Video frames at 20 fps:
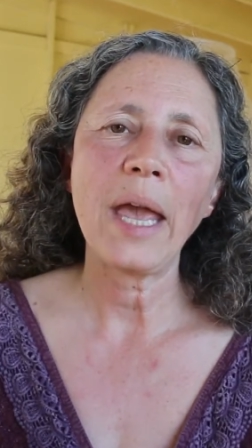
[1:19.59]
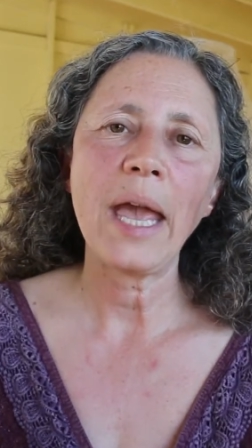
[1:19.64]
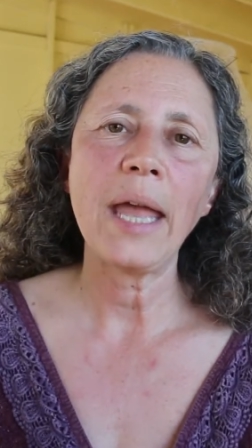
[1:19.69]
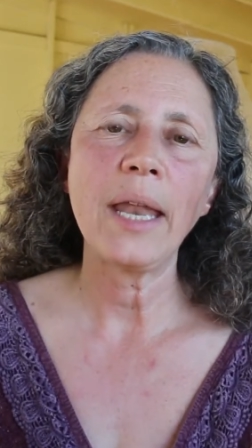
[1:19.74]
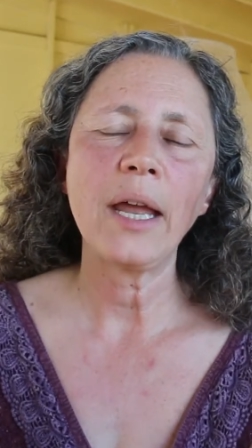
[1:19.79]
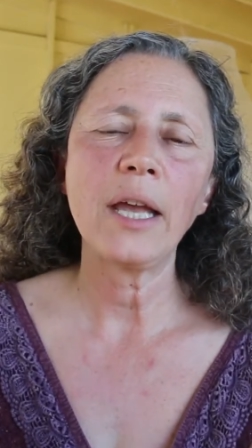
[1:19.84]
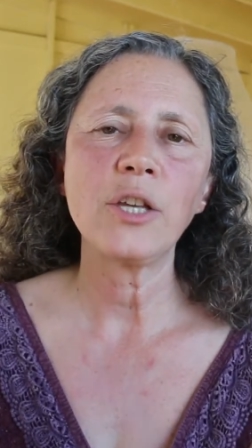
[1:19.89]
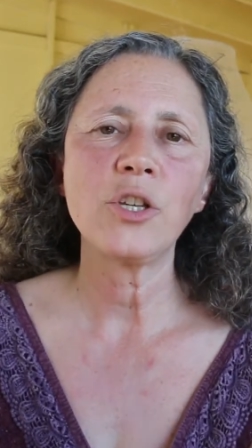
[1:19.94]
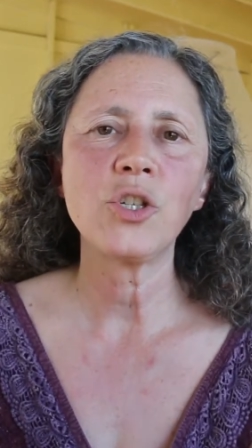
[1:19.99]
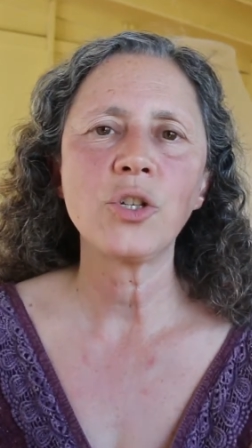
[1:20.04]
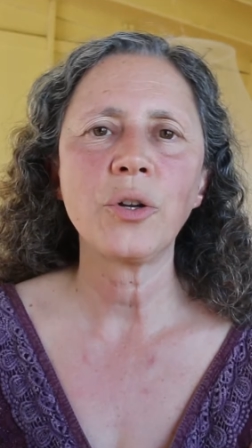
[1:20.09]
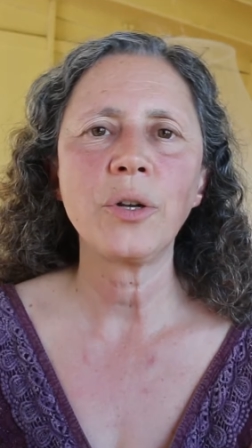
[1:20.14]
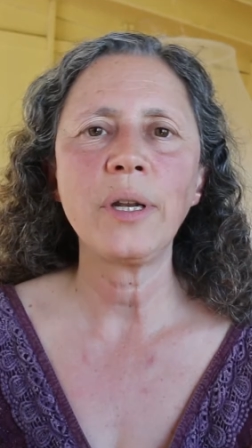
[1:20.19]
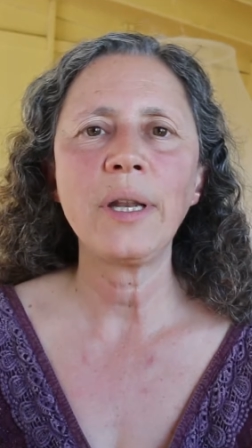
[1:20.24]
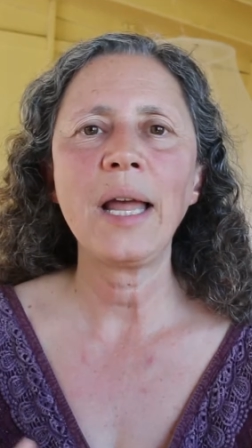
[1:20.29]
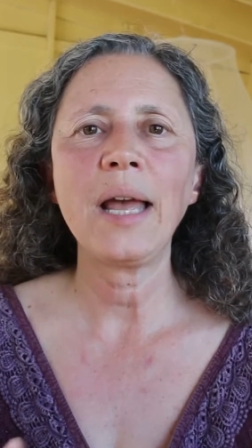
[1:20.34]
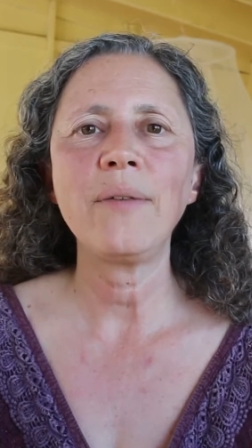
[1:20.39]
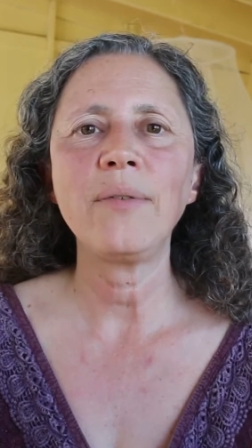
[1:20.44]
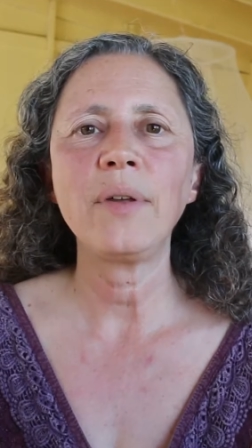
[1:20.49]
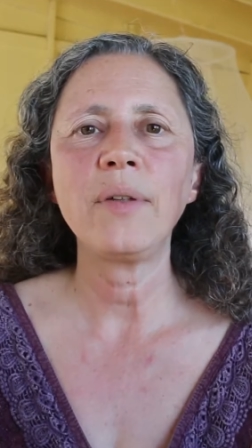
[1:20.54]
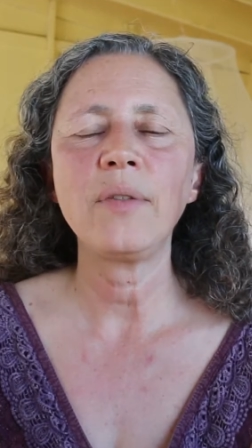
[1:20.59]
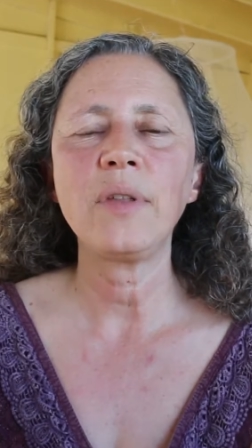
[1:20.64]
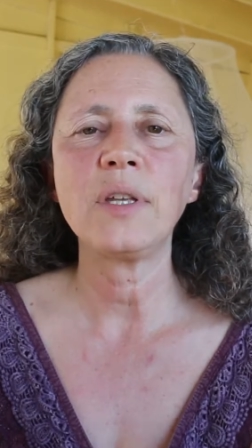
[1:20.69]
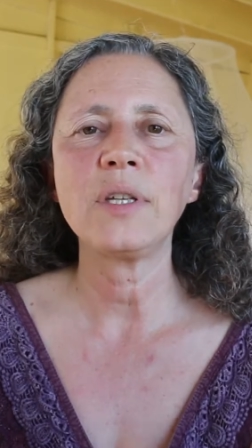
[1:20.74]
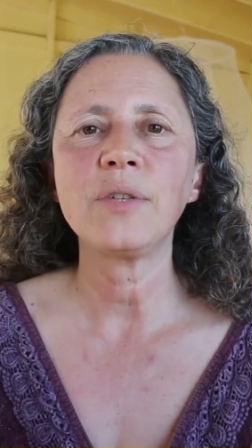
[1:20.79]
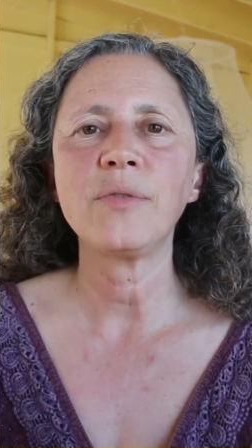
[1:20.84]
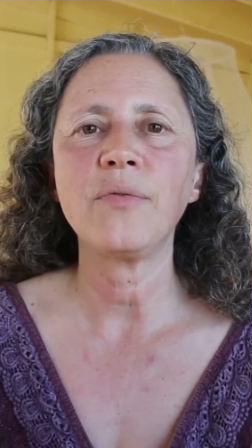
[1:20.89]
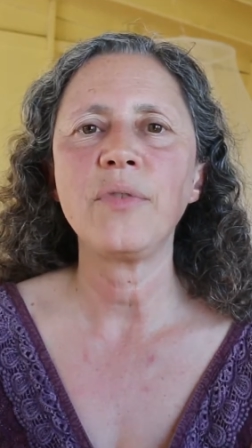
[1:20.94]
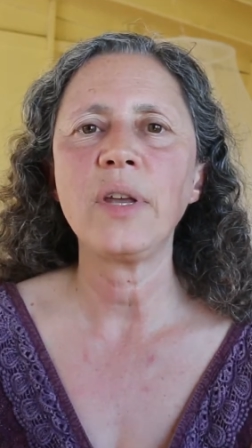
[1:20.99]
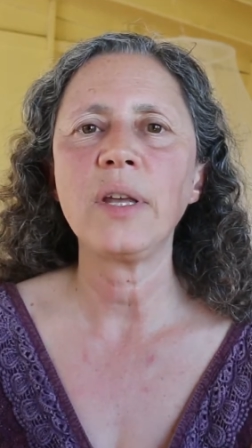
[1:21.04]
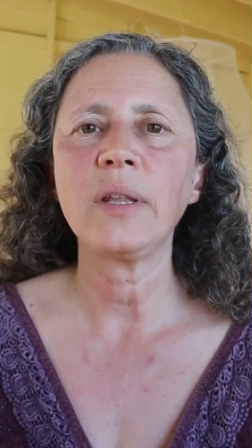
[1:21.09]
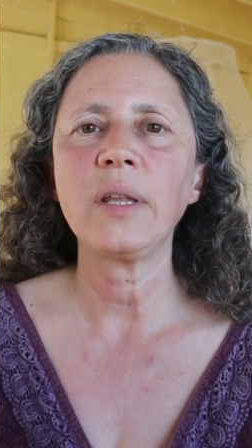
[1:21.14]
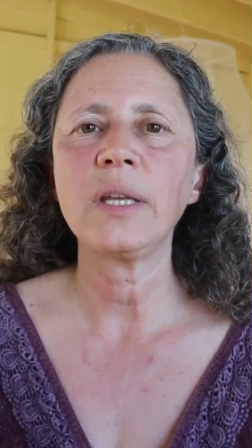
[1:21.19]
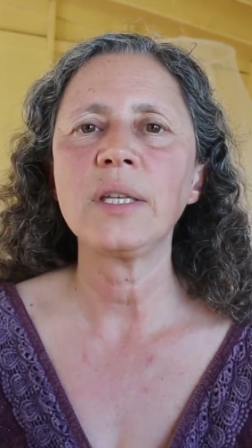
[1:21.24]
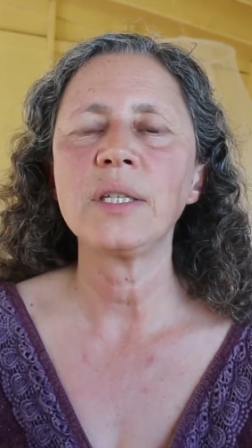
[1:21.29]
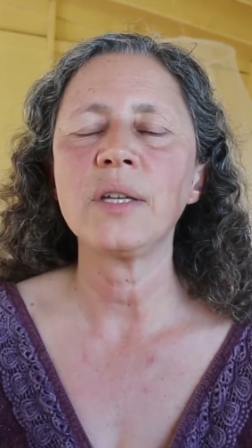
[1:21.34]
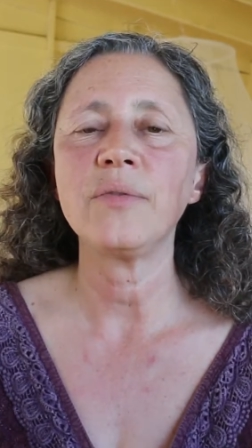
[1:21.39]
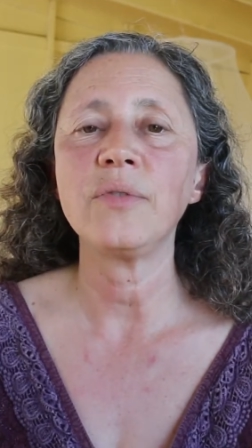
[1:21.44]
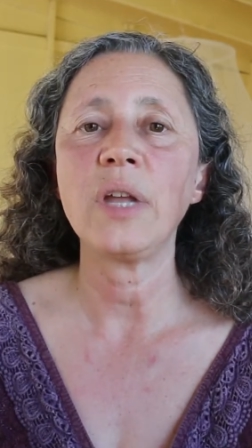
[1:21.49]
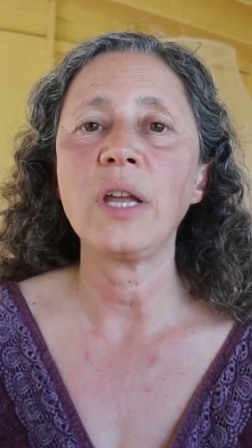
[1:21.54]
and I started having these
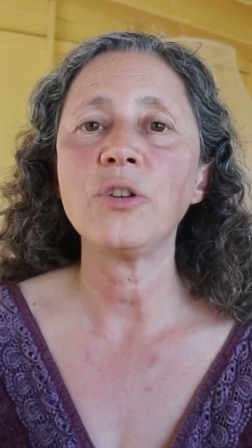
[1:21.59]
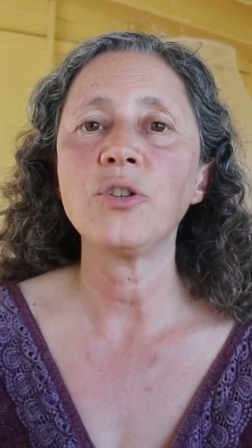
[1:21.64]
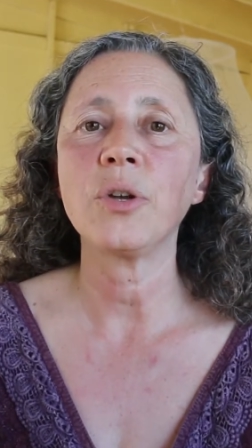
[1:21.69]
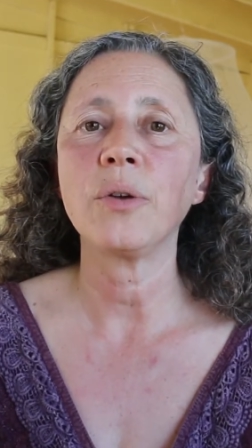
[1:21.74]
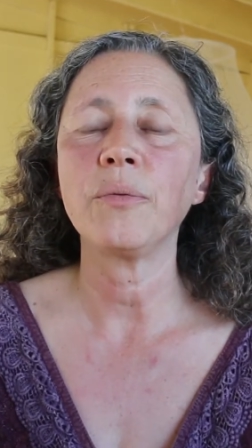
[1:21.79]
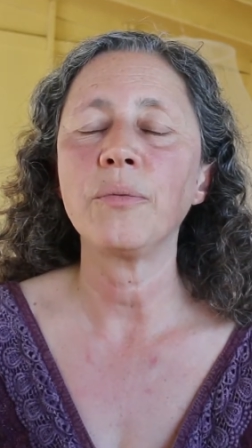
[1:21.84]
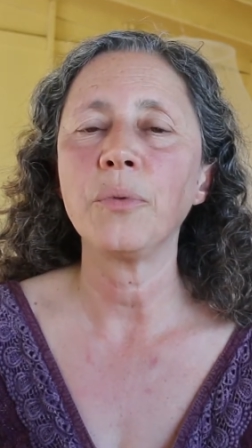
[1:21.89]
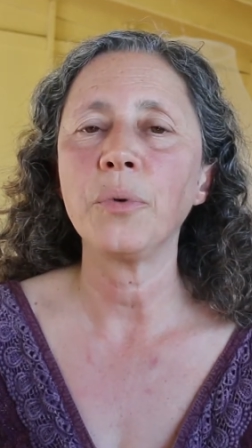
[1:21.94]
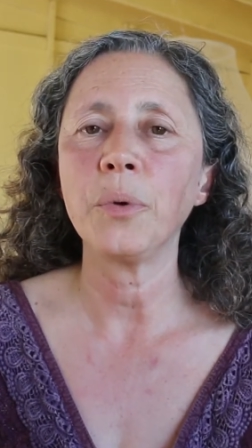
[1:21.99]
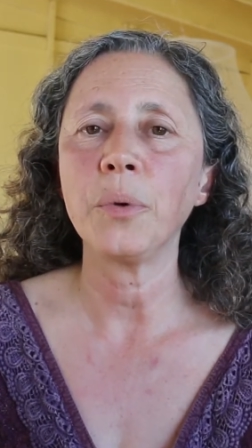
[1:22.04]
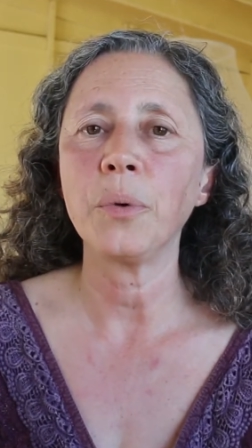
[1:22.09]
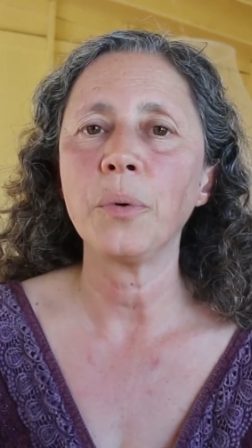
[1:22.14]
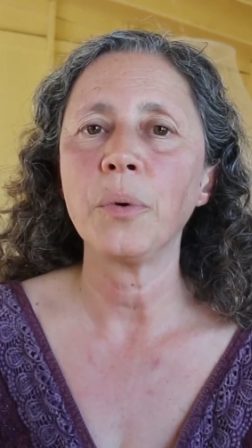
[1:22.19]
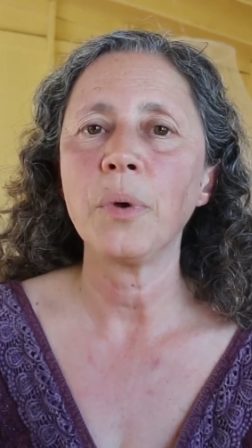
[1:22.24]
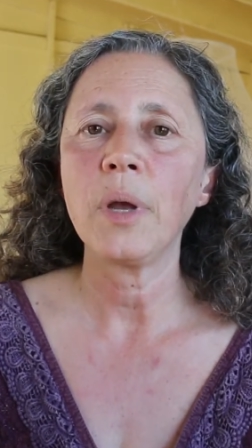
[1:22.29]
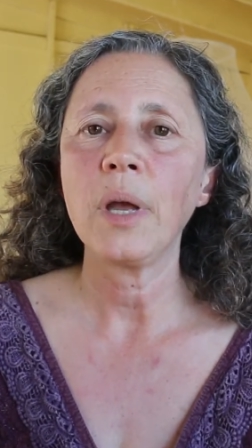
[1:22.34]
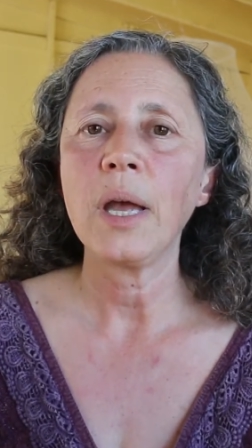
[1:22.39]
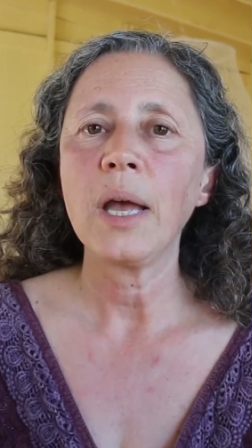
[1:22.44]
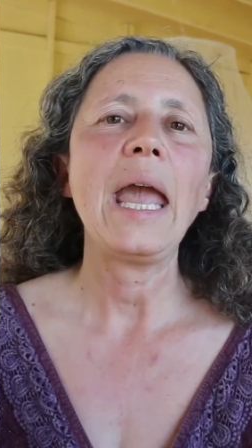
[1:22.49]
feelings of deja vu,